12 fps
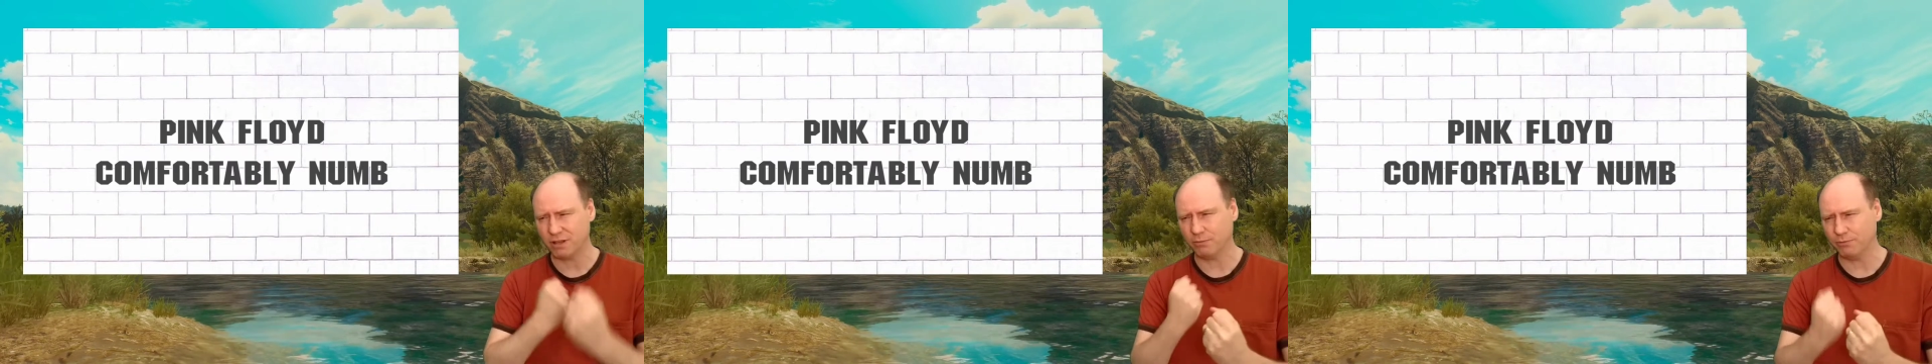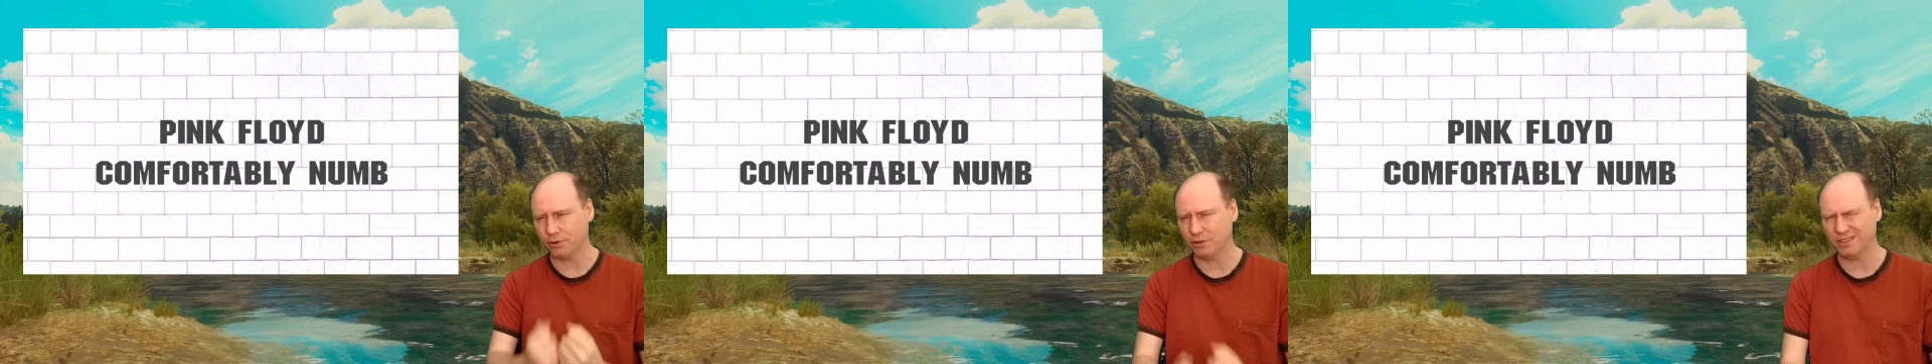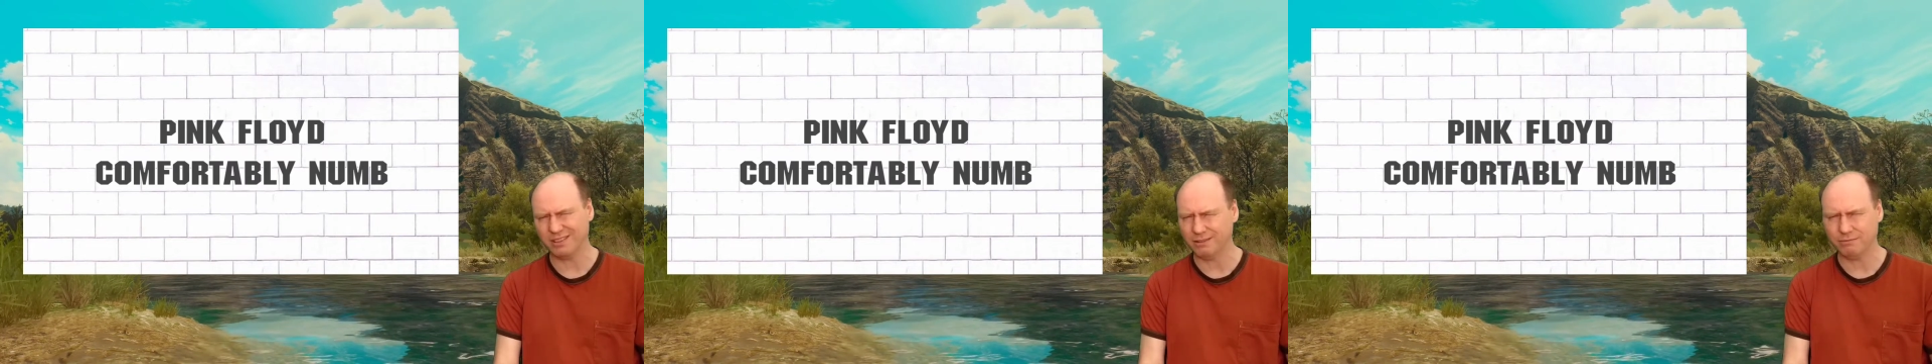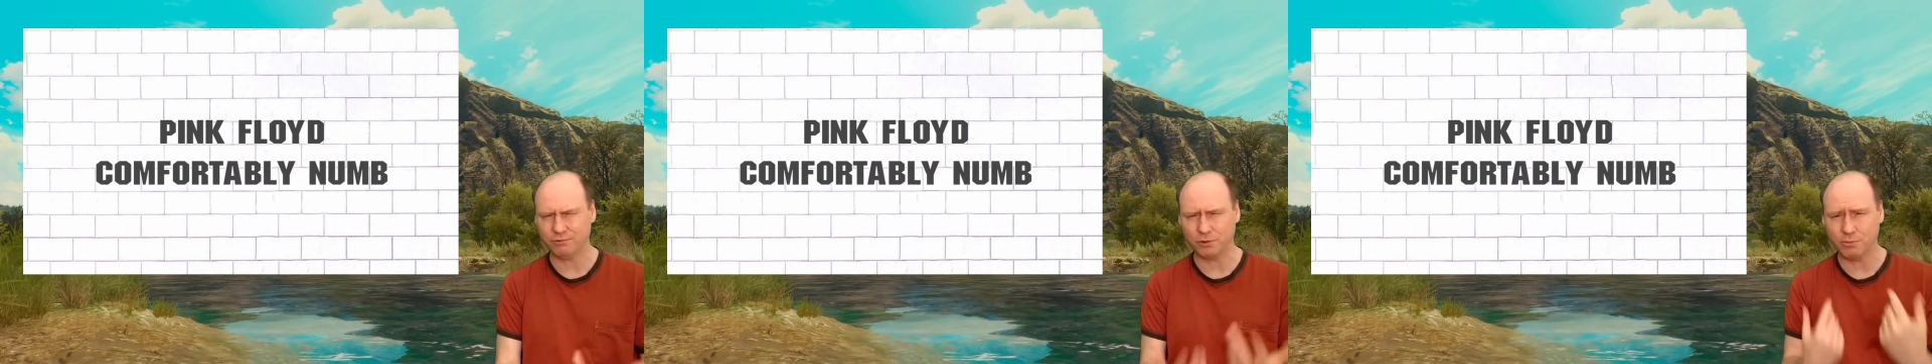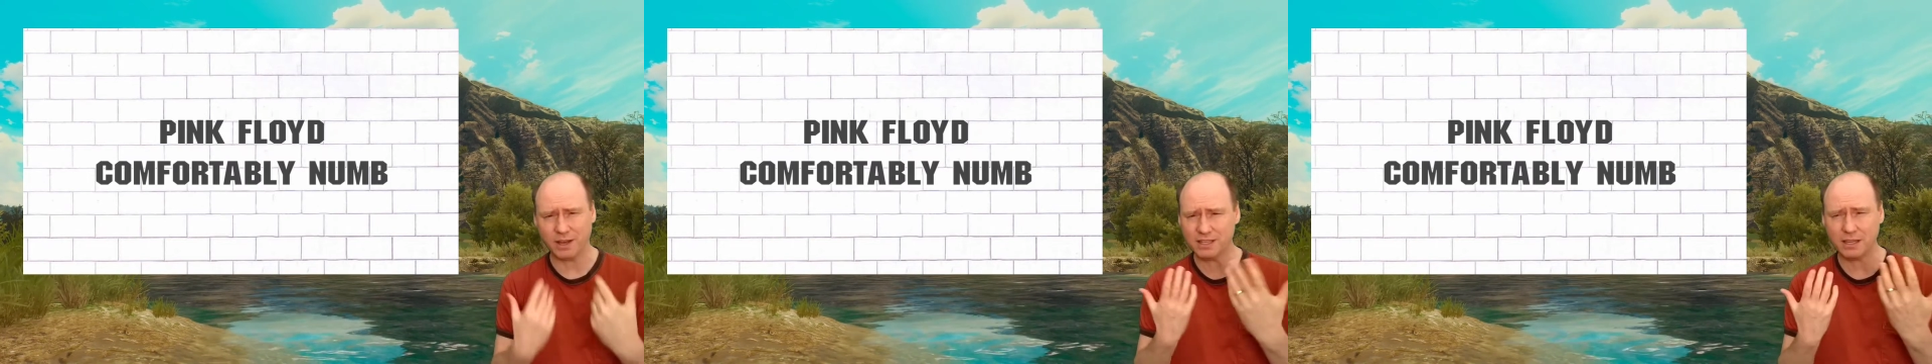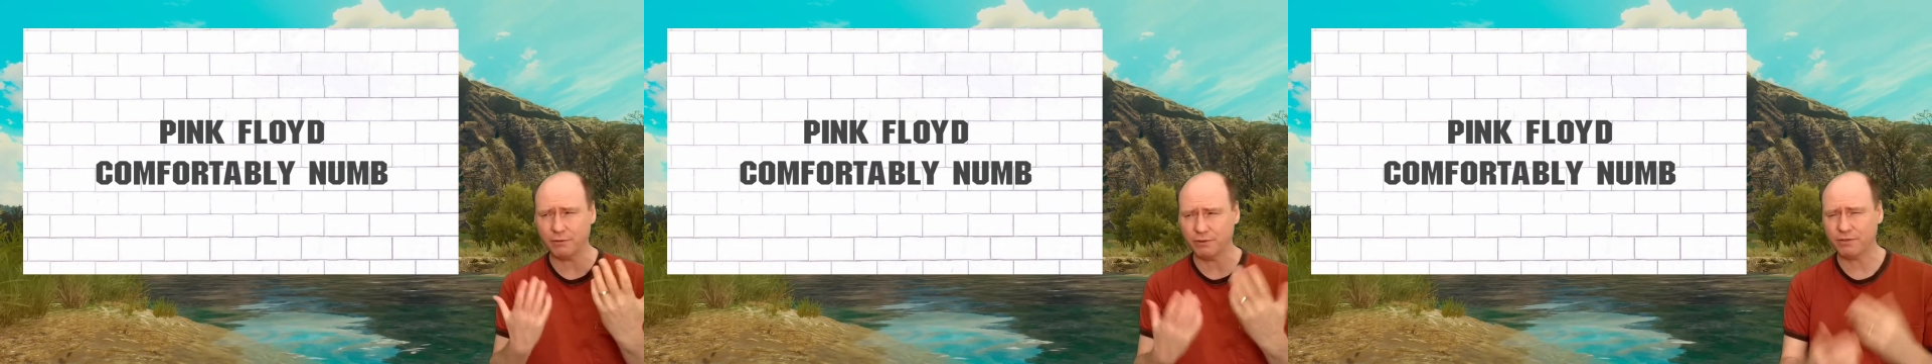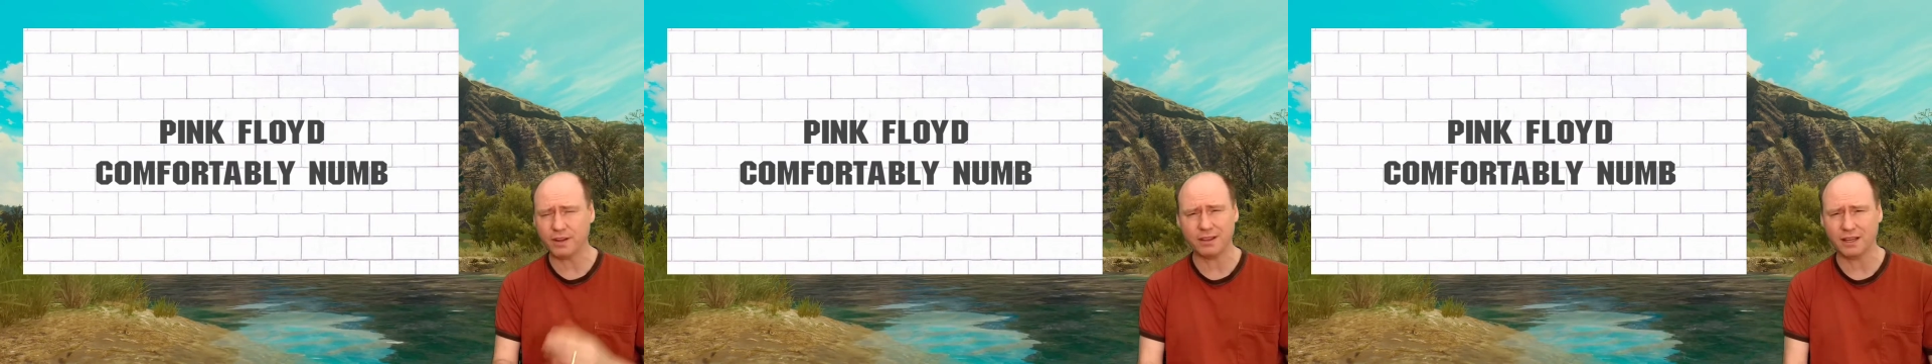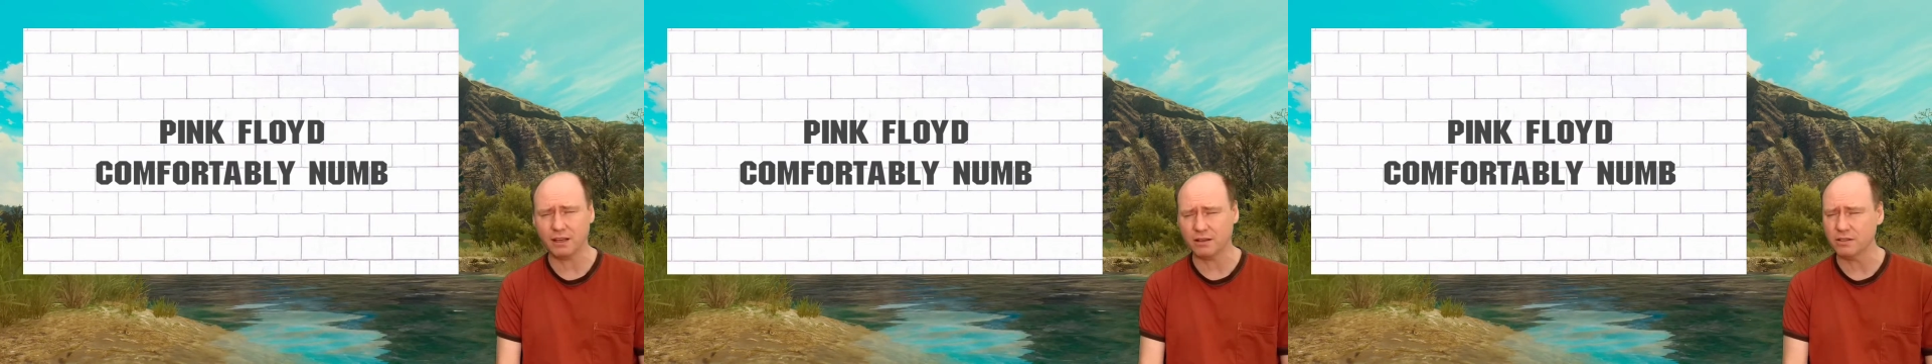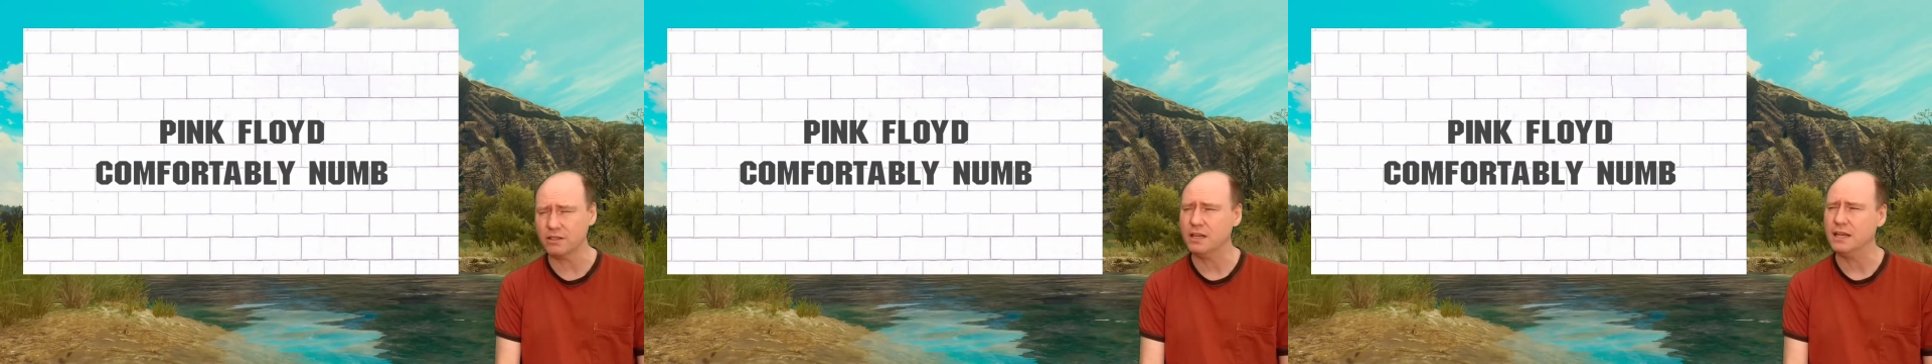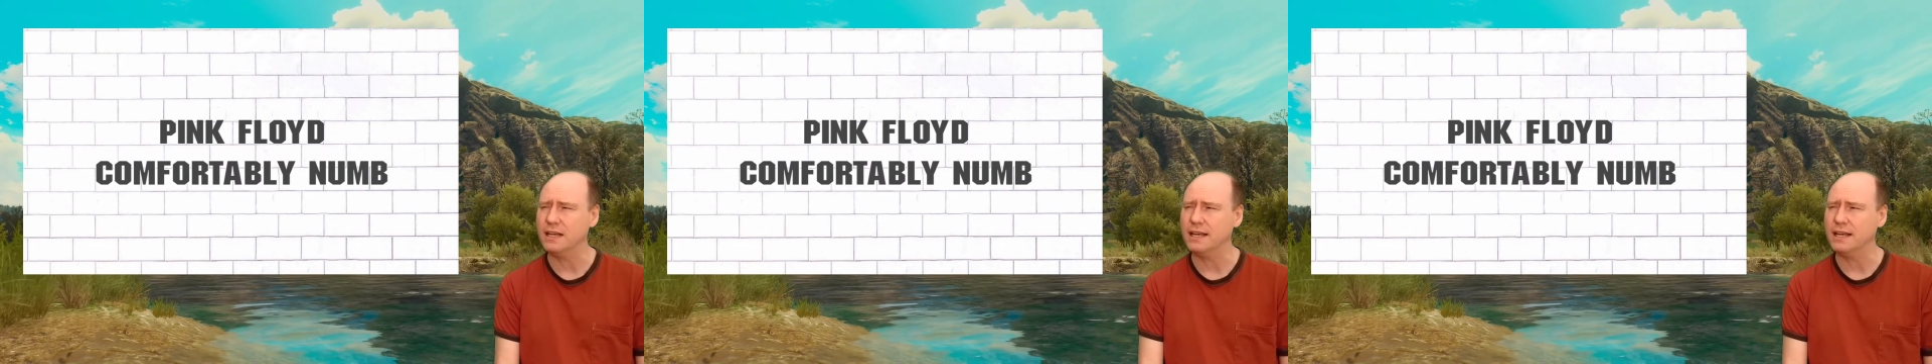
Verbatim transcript: helpful for myself, if nothing else.